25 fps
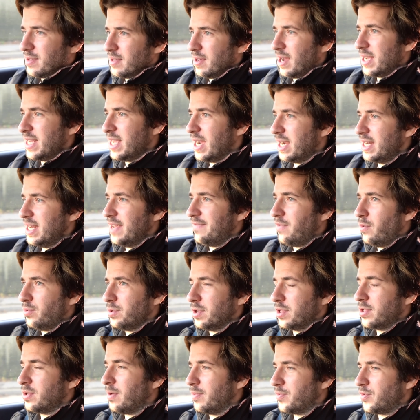I never
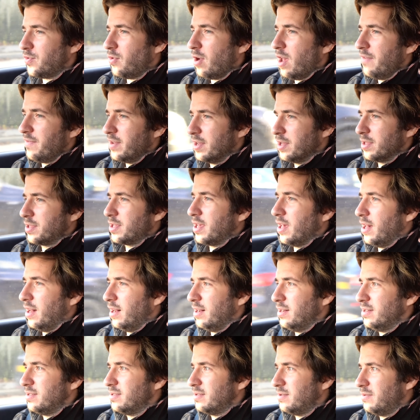want to stop driving this
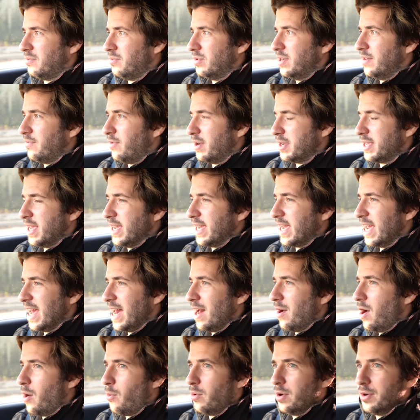car whenever I take it
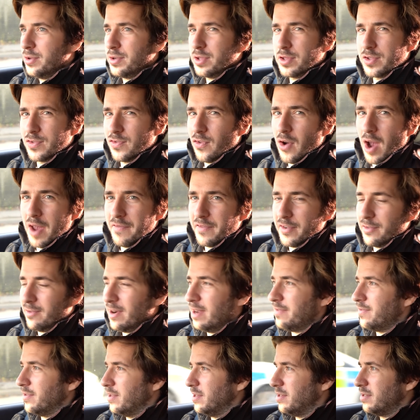out. I want to just drive
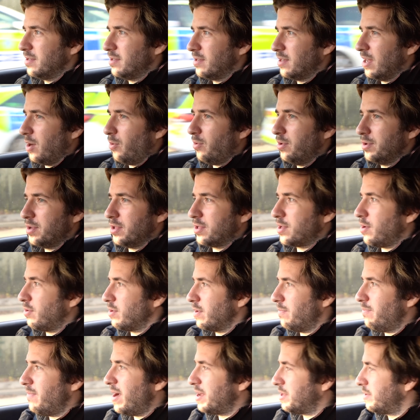forever. I want to just go
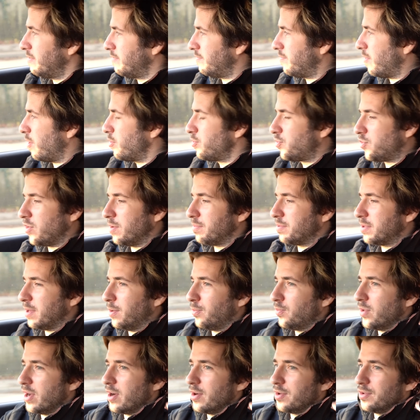on a massive road trip
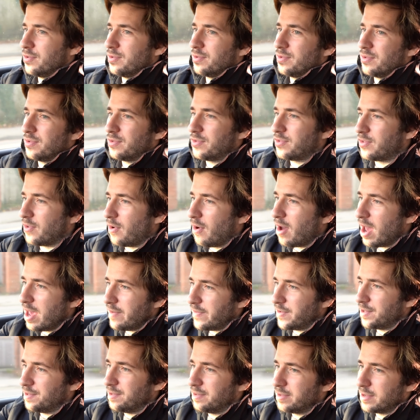somewhere and
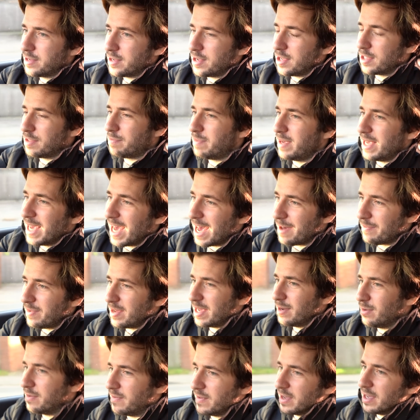drive and just be
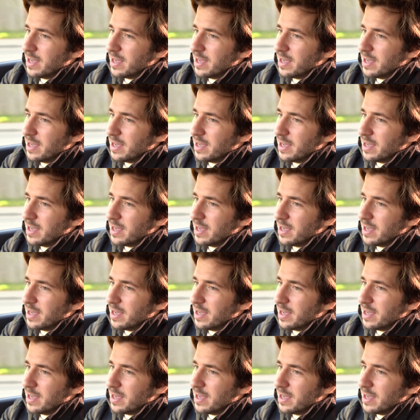happy with